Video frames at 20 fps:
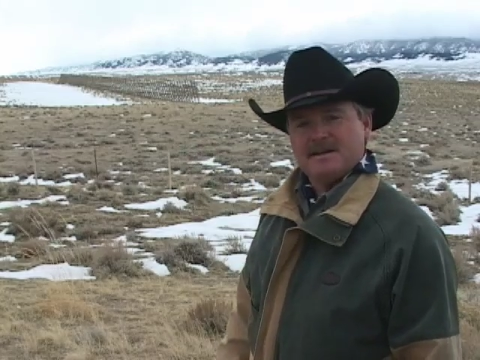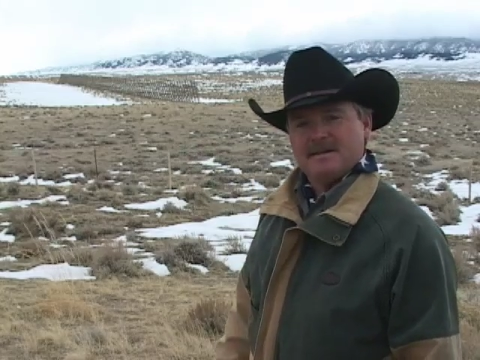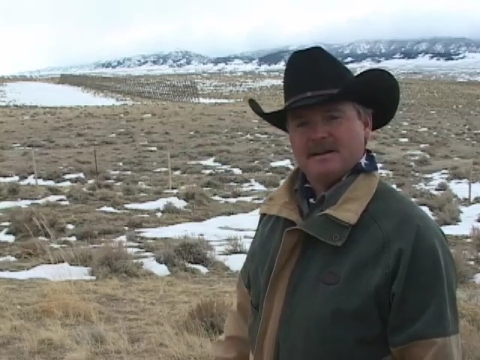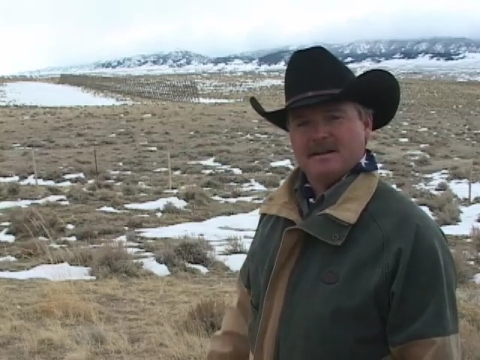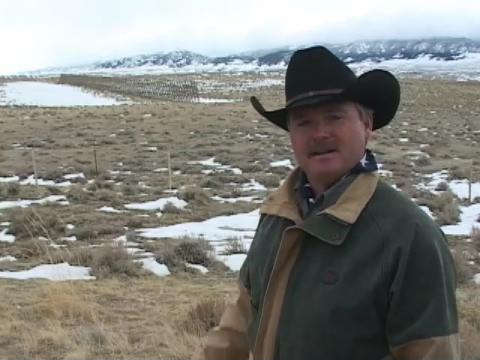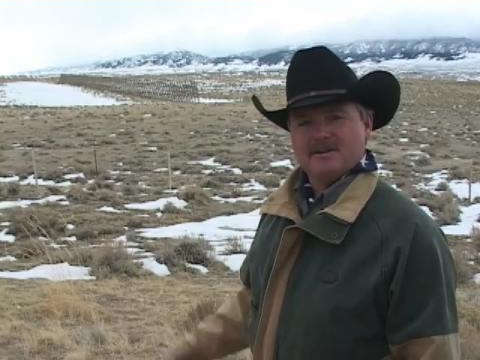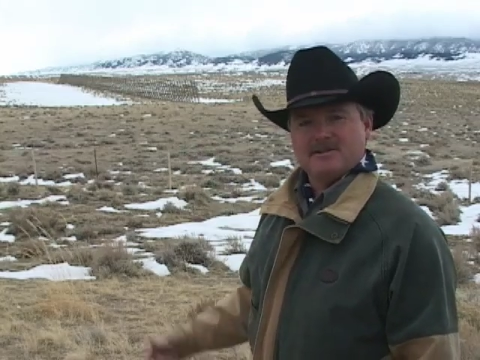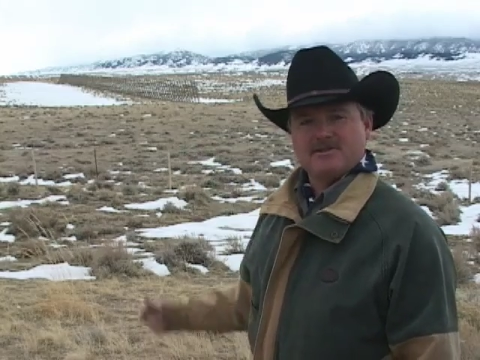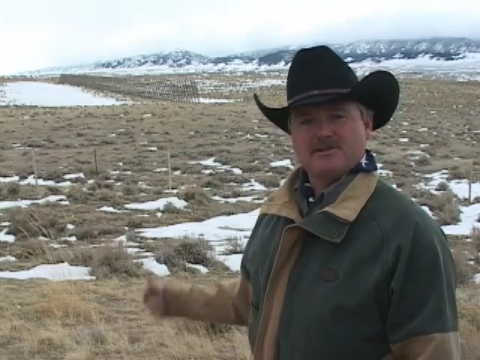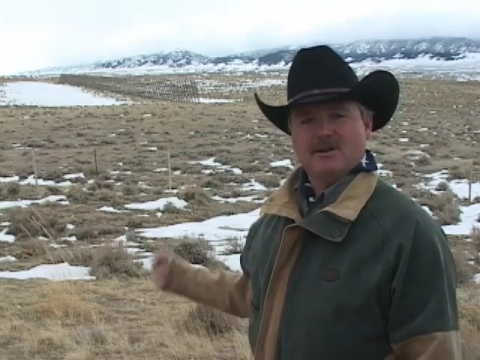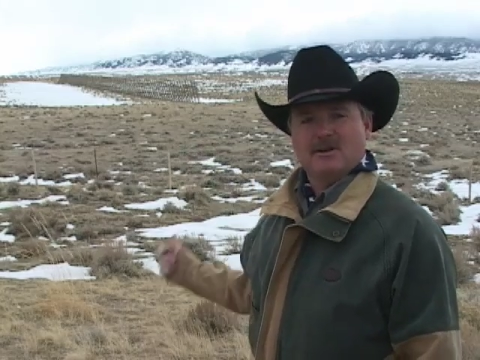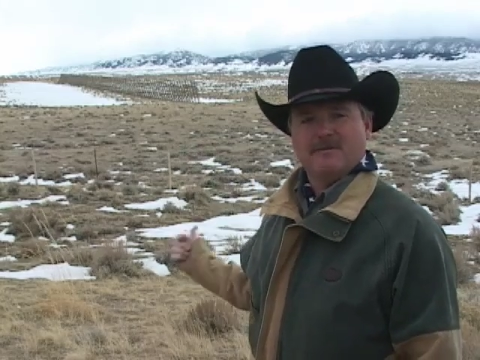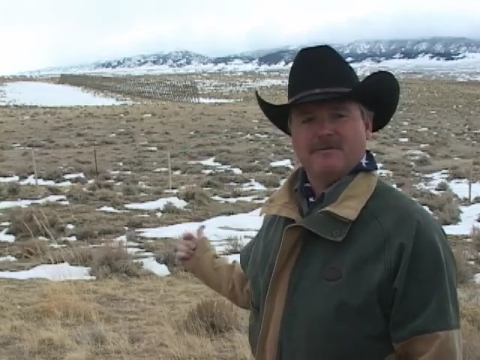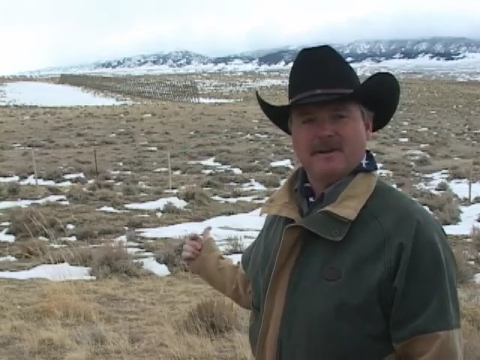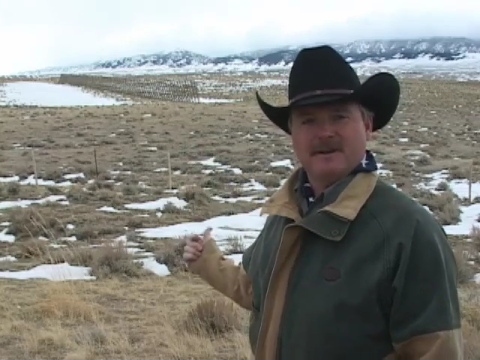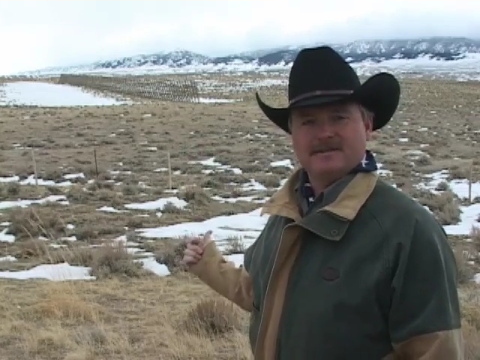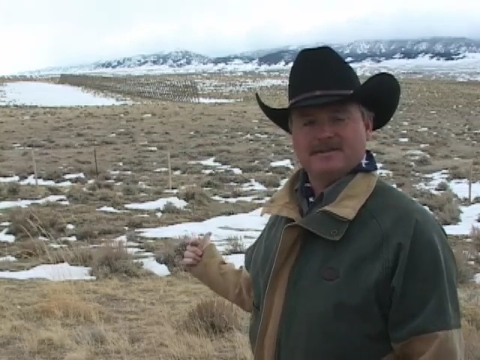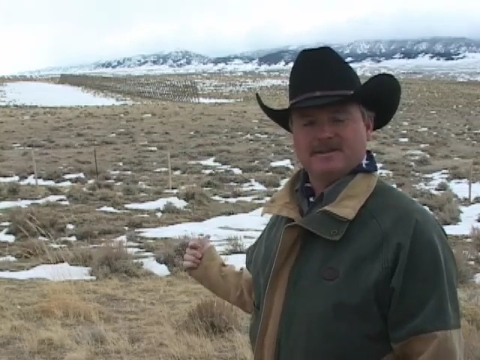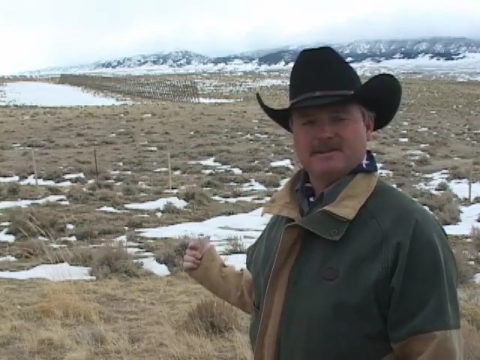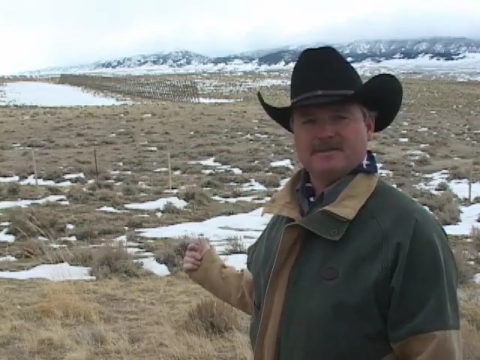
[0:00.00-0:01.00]
Now those snow
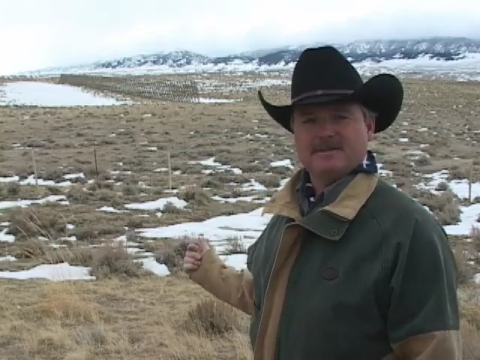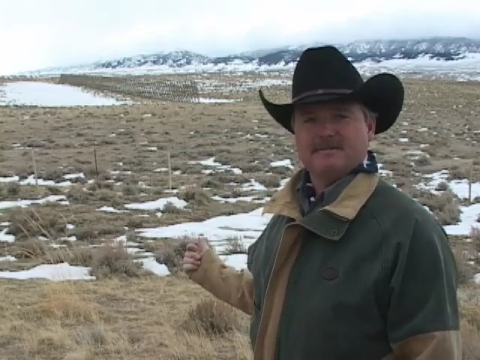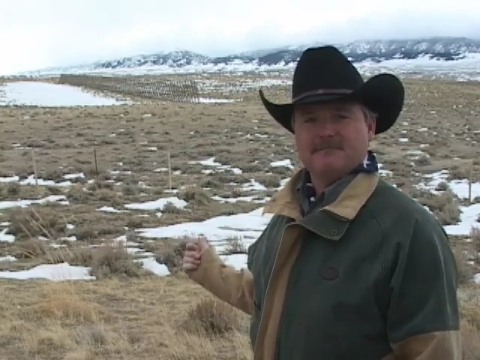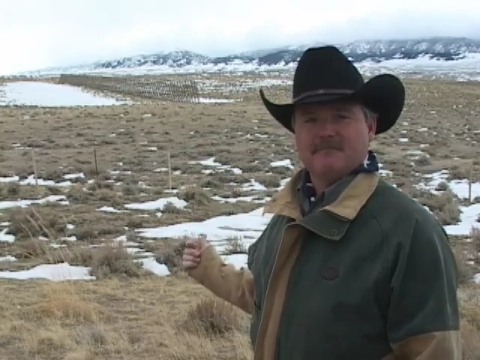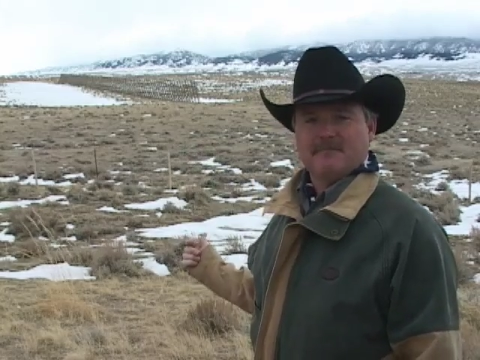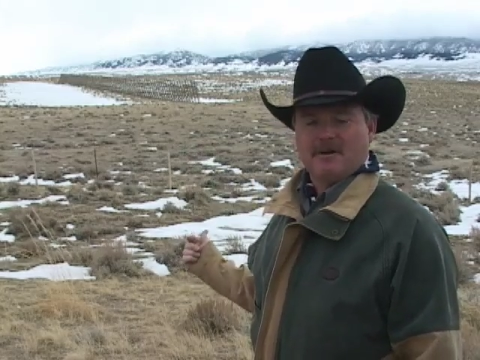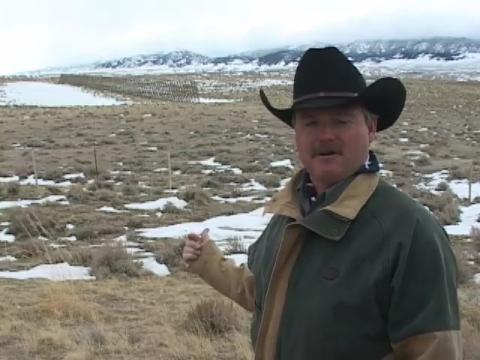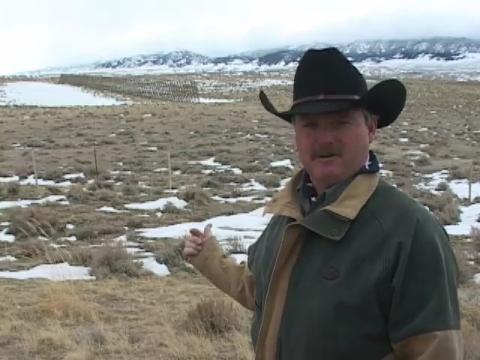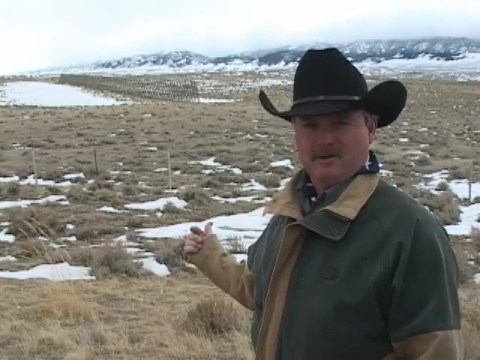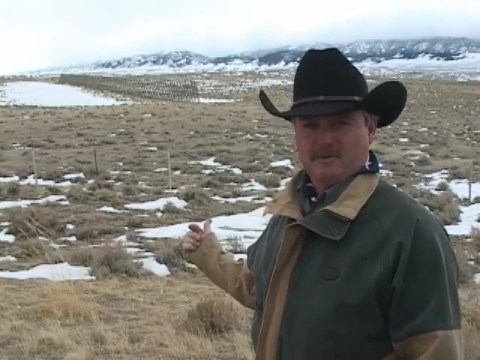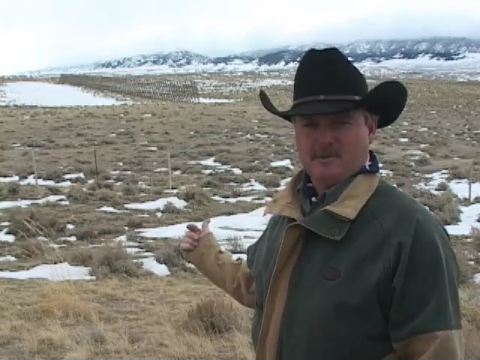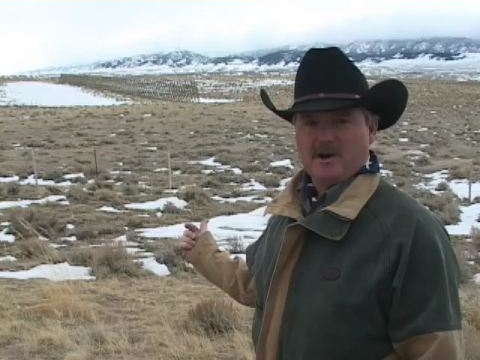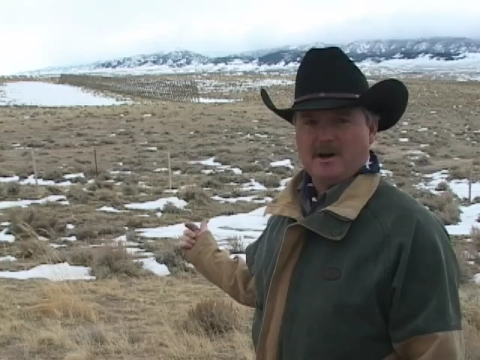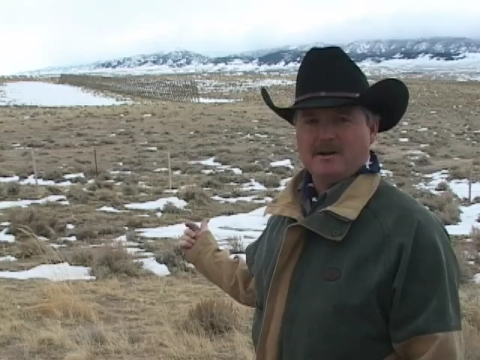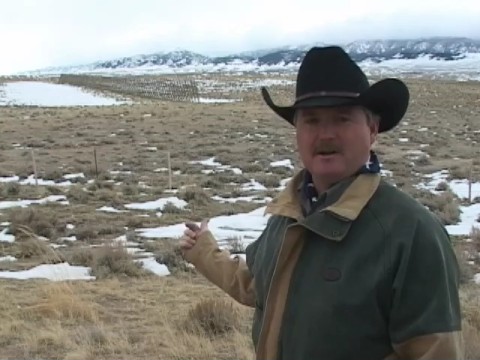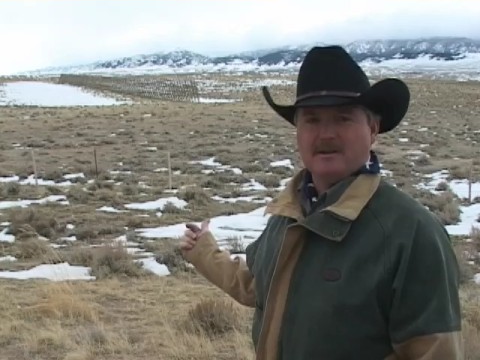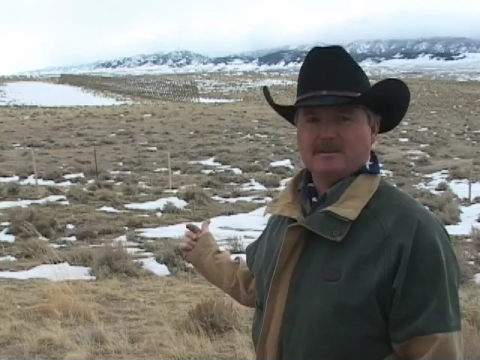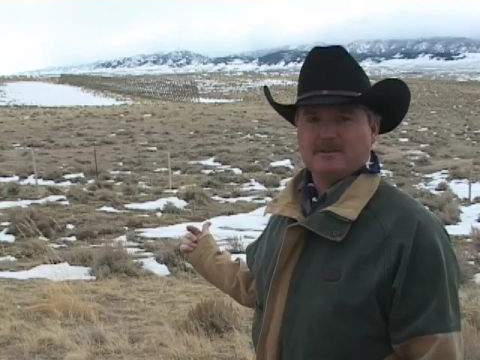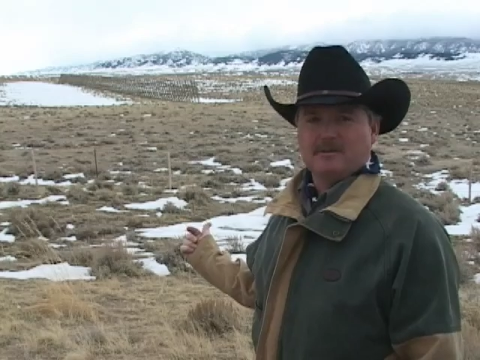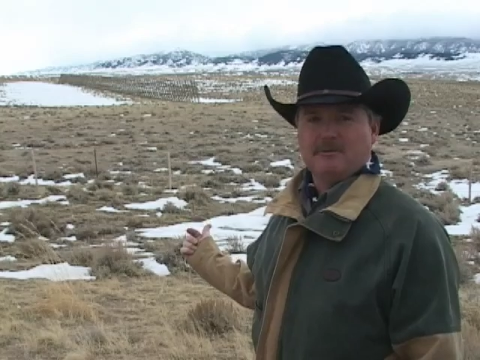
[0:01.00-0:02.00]
fences are the
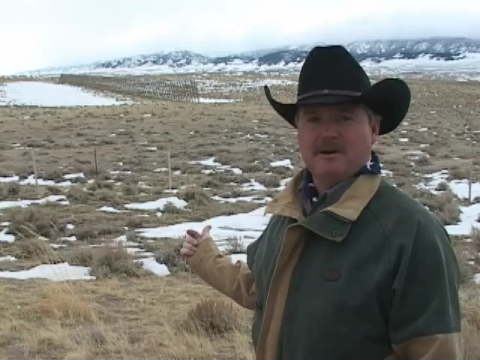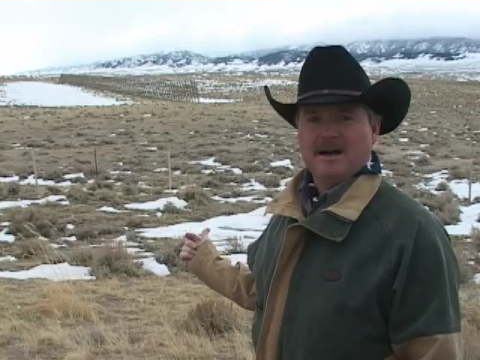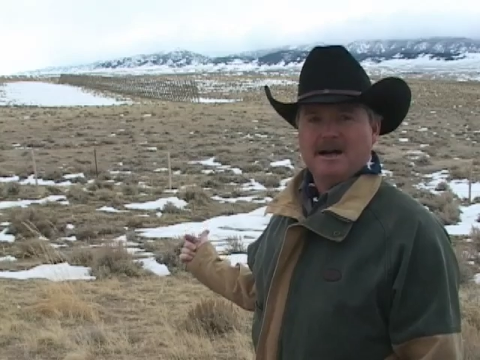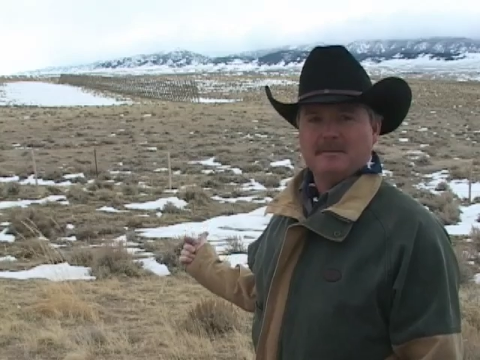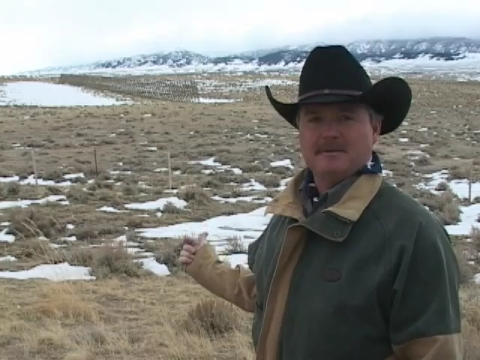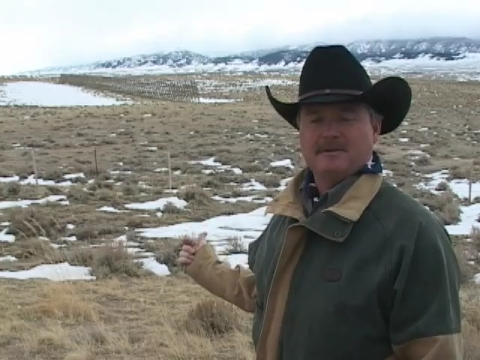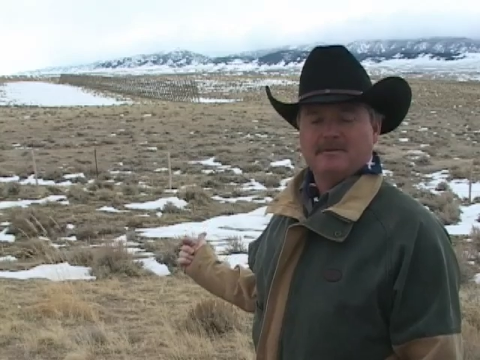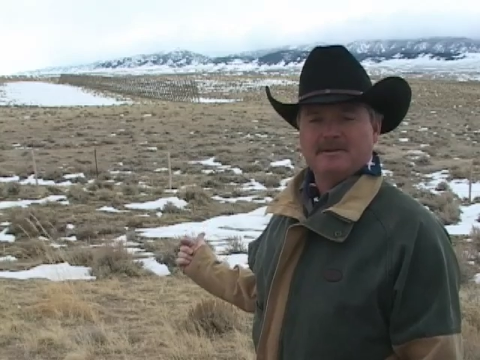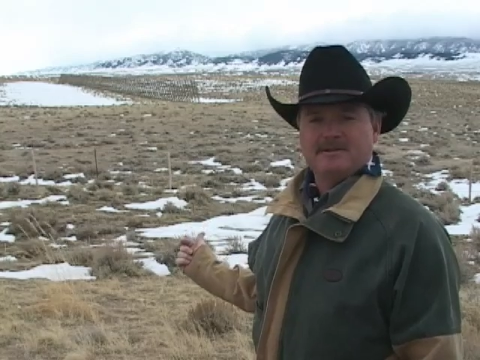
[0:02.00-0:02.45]
product of Wyoming